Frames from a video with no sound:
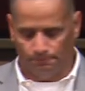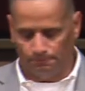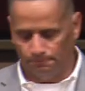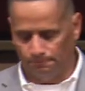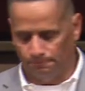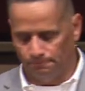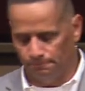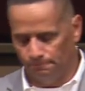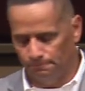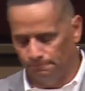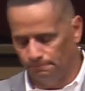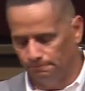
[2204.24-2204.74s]

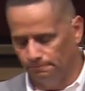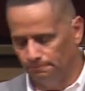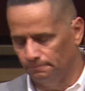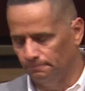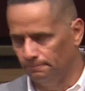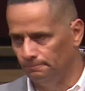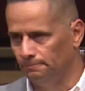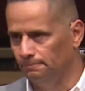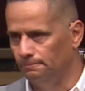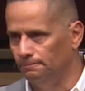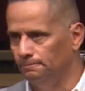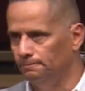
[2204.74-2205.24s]

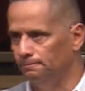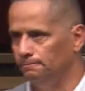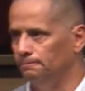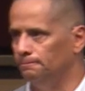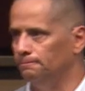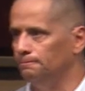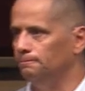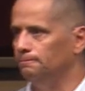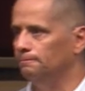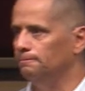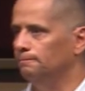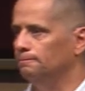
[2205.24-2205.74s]

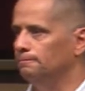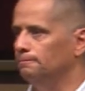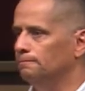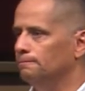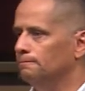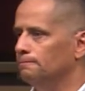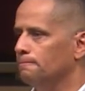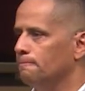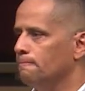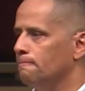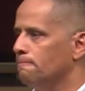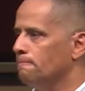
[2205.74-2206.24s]

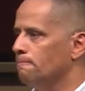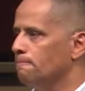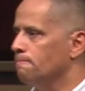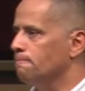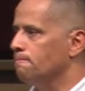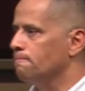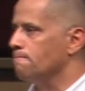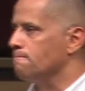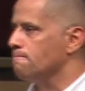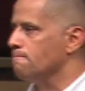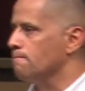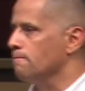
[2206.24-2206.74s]

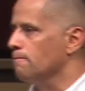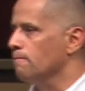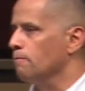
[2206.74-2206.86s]
No one is speaking in this clip.